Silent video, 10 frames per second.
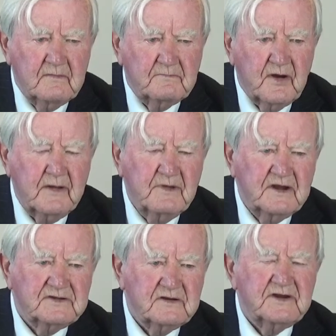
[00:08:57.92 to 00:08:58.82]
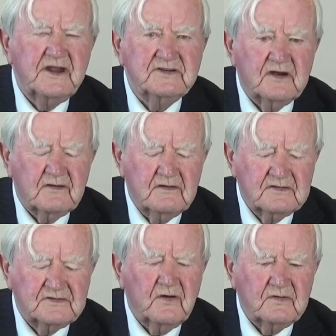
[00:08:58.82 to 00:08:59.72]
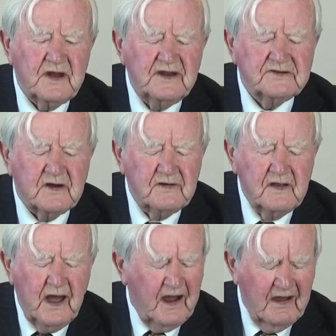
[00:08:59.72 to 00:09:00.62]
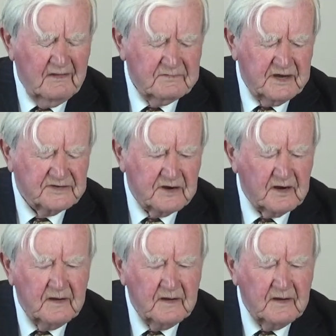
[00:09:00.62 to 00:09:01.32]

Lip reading: Prime Minister Taoiseach, stroke teacher, Taoiseach.